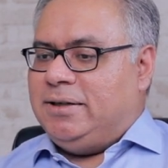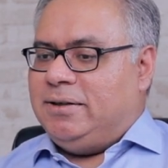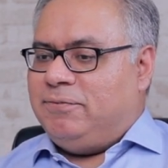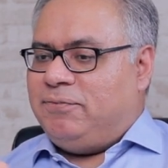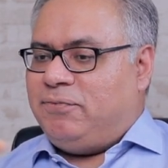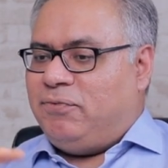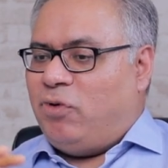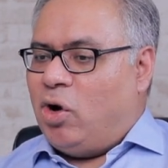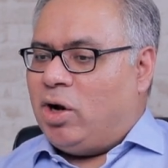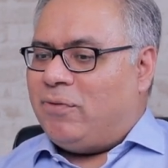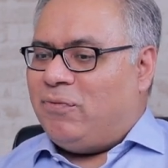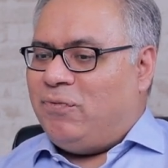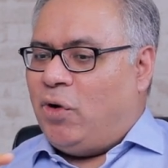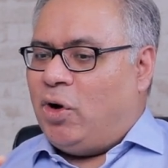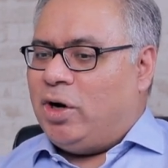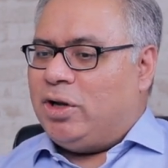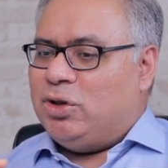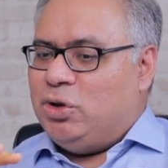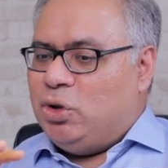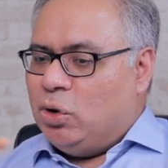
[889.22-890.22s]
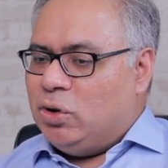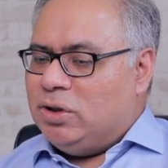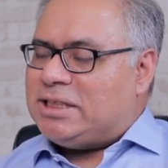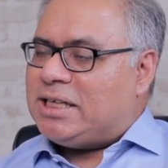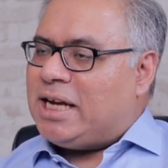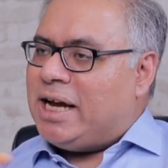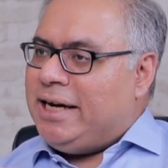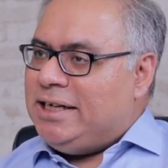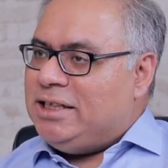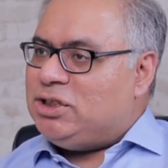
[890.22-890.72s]
for those
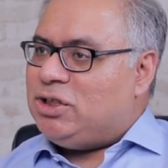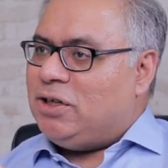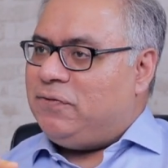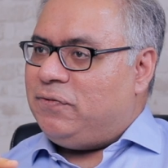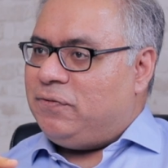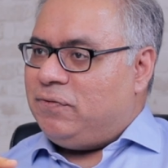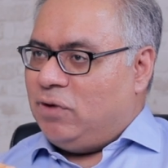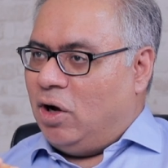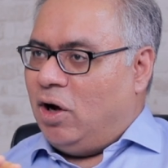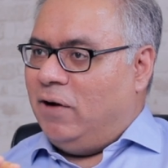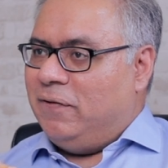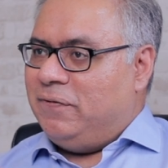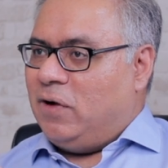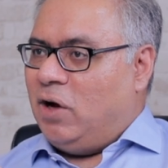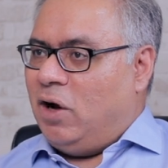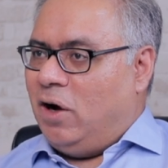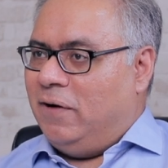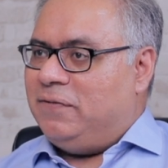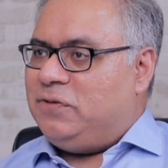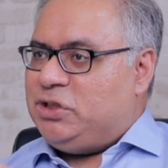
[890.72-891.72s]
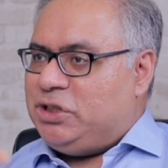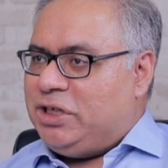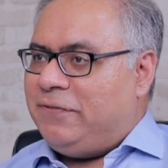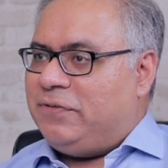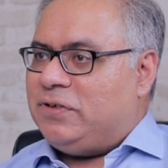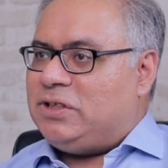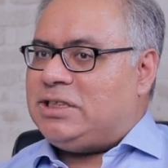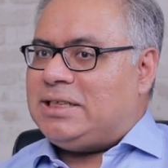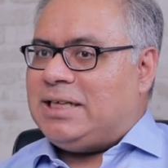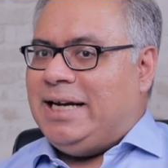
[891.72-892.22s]
kinds of
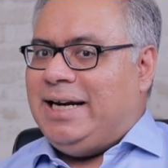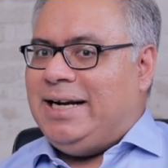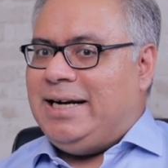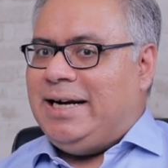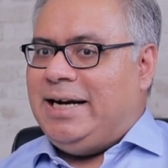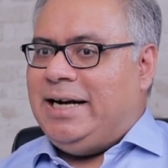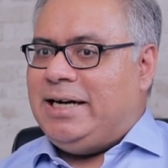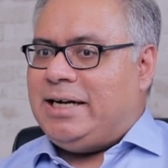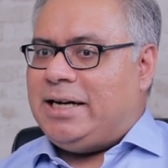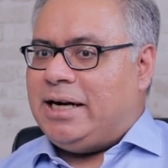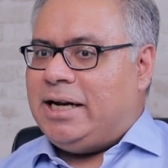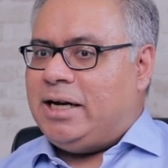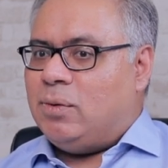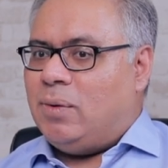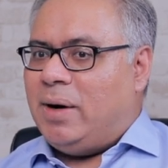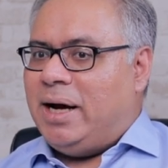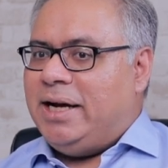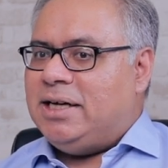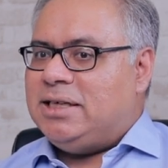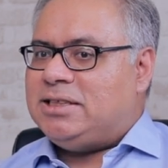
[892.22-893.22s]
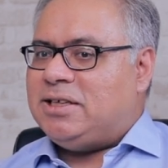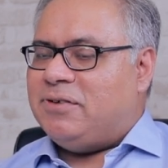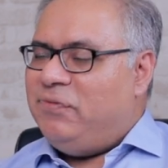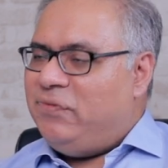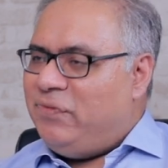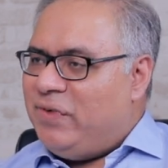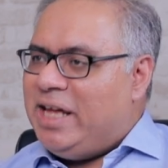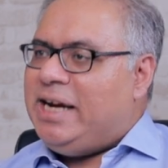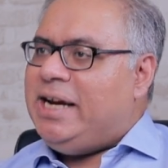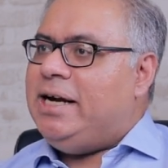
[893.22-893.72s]
shifts, it requires a
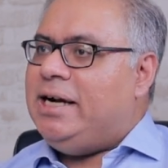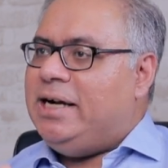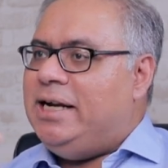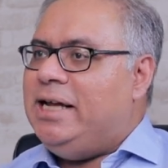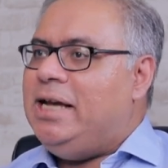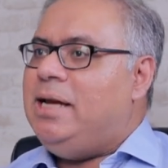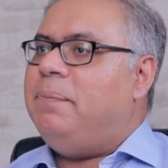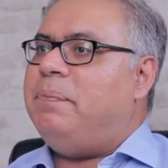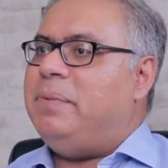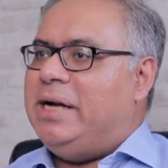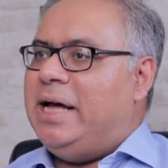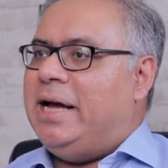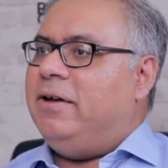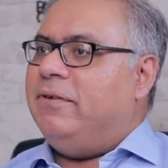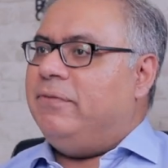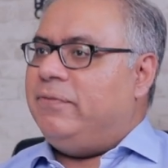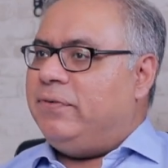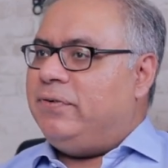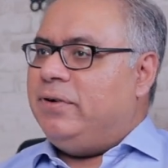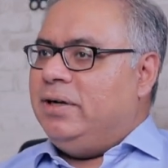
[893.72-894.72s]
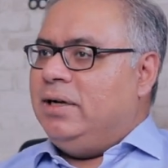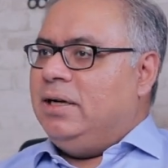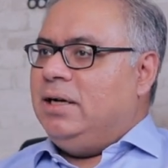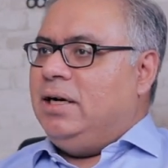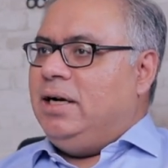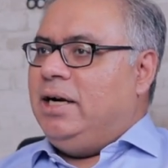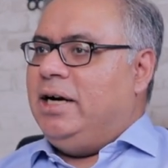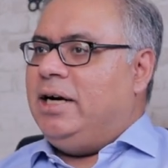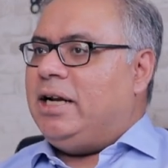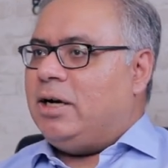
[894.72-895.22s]
very deep dive.
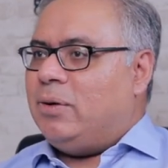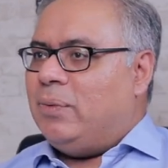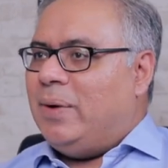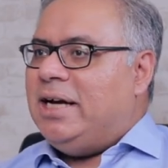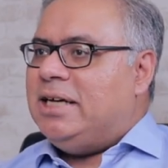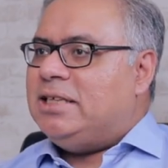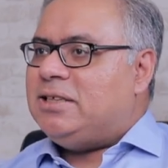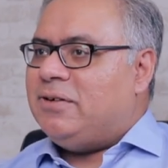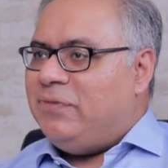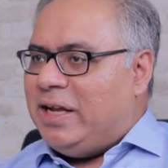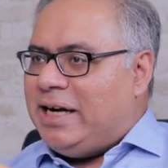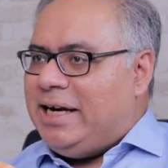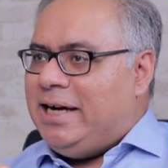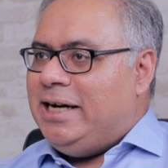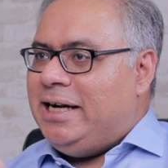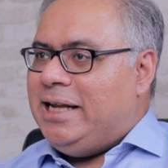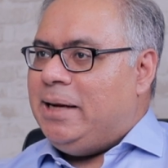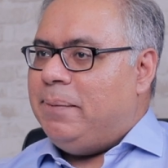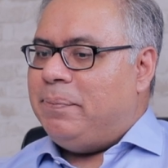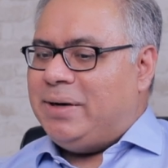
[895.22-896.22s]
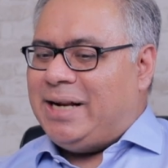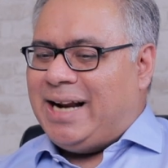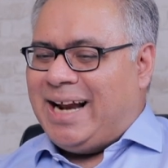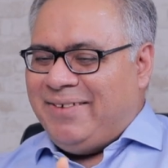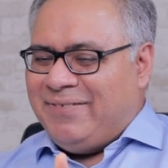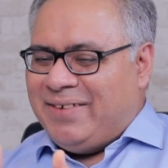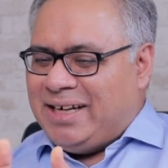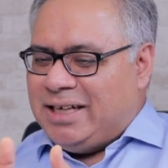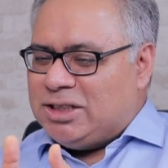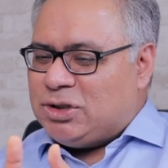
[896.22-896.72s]
It requires a very deep
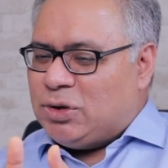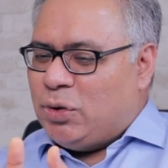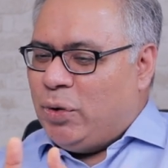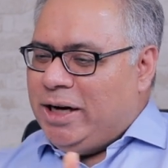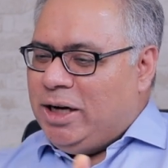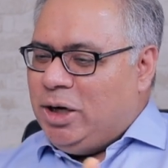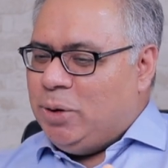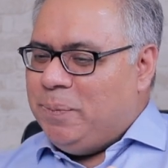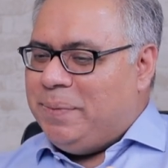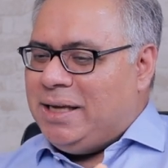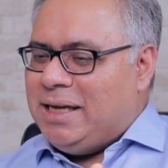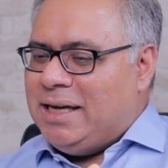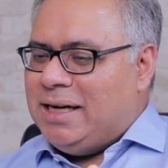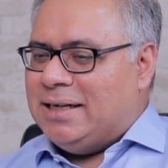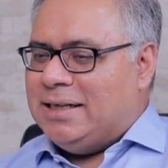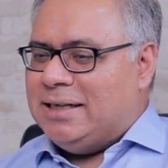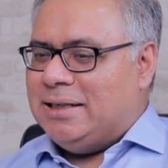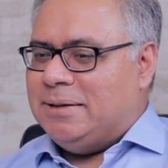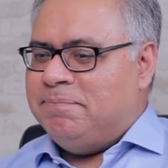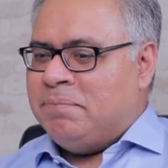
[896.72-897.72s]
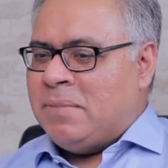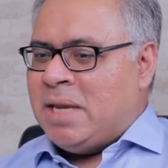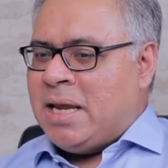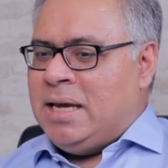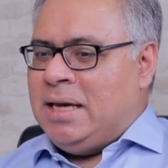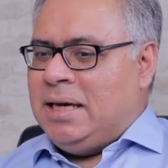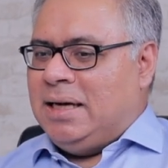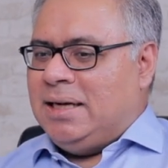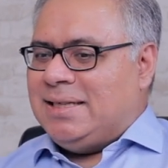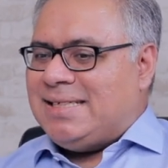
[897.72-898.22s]
dive and it's going to be a
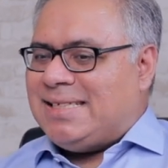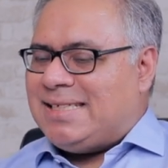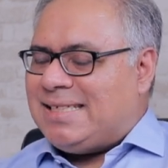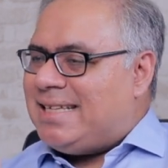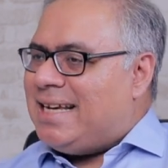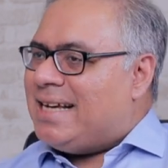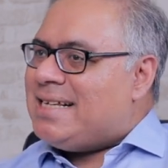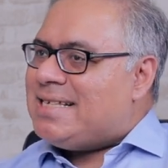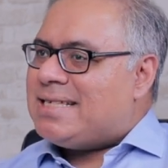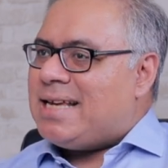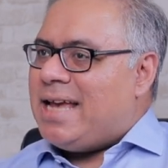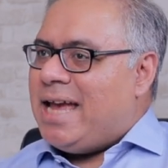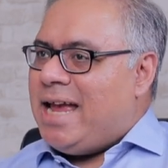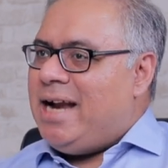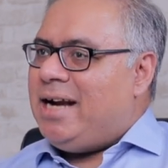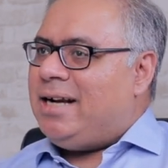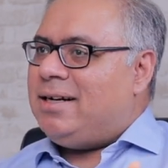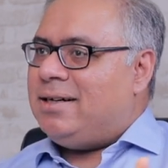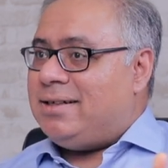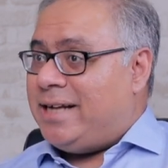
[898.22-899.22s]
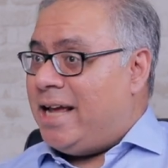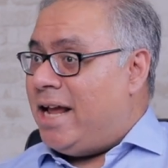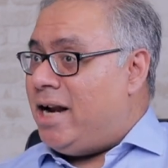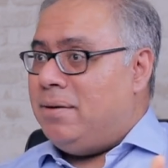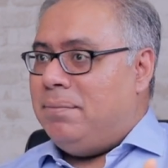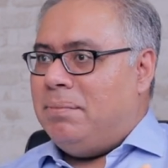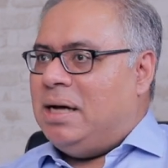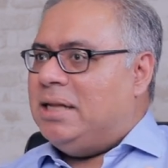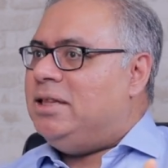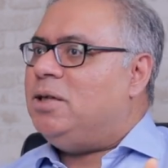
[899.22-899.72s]
6, 8,
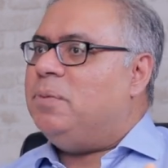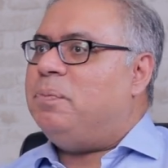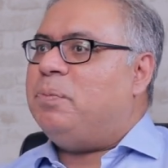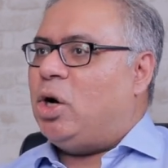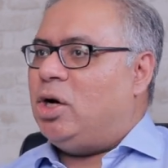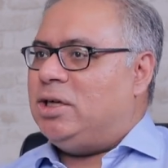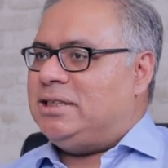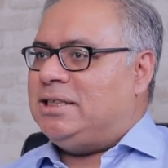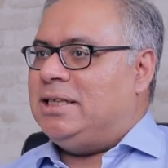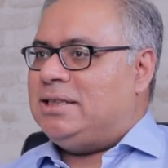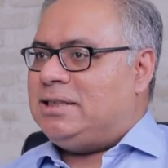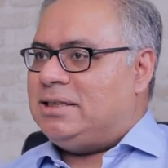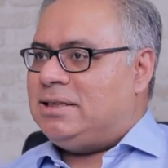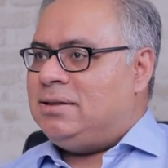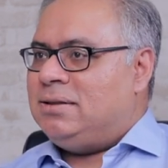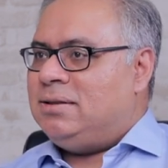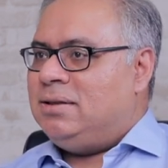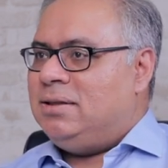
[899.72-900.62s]
10 month process.